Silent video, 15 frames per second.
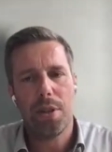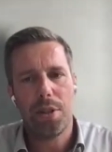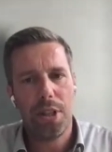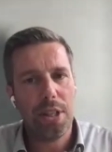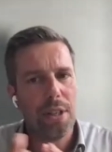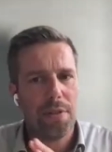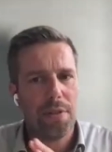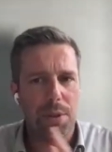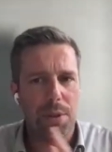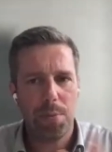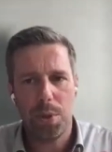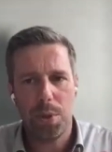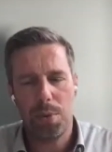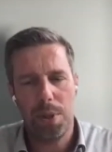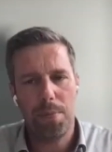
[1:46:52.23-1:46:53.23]
are not different
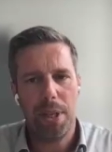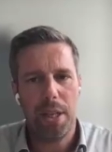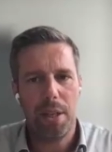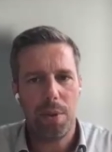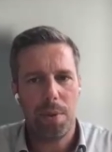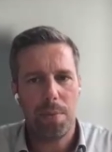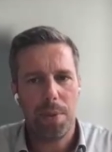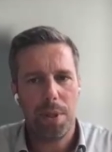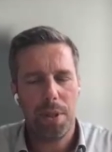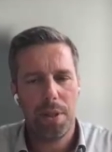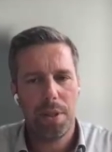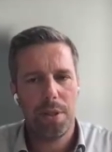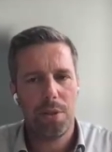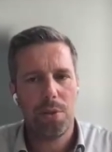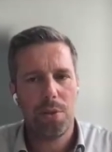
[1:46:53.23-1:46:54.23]
between men and women.
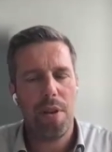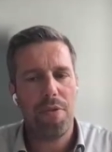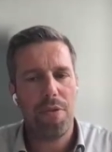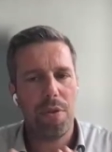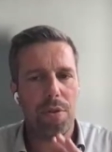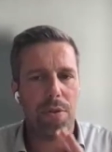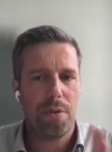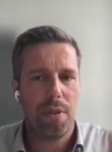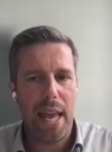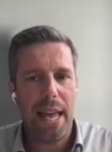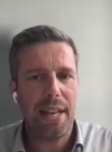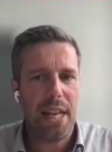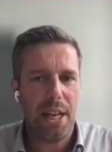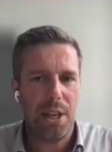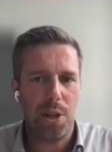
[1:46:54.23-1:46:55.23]
So if you
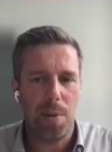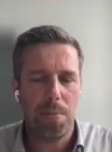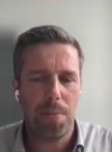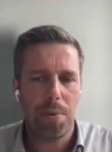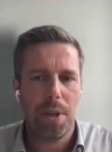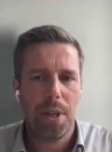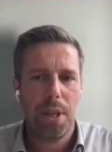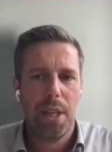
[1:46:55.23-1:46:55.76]
add that up,